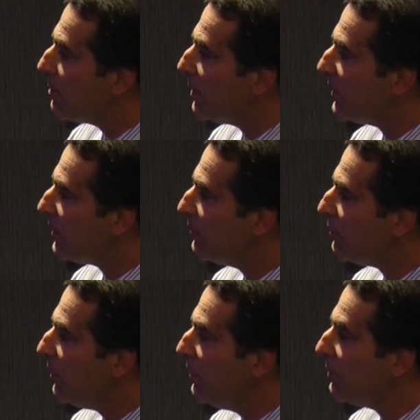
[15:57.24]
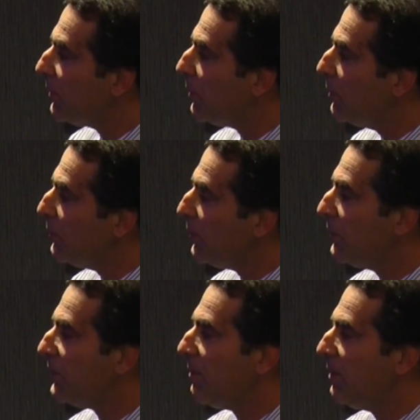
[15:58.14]
But the controls were also
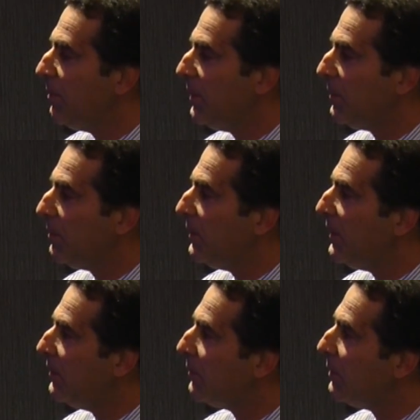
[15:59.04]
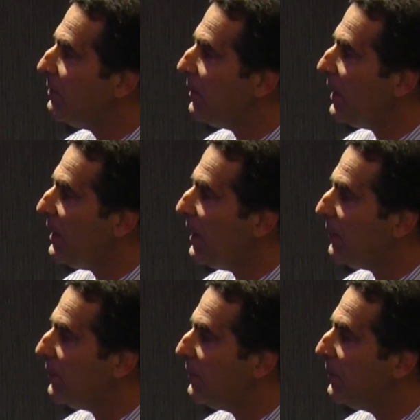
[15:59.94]
supplemented with N3 fatty
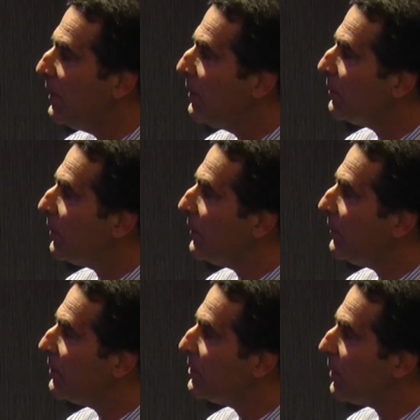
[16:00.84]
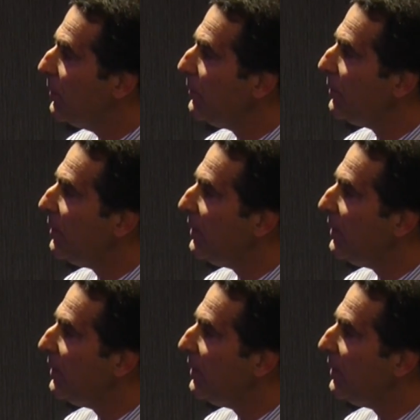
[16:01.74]
acids so that the dose of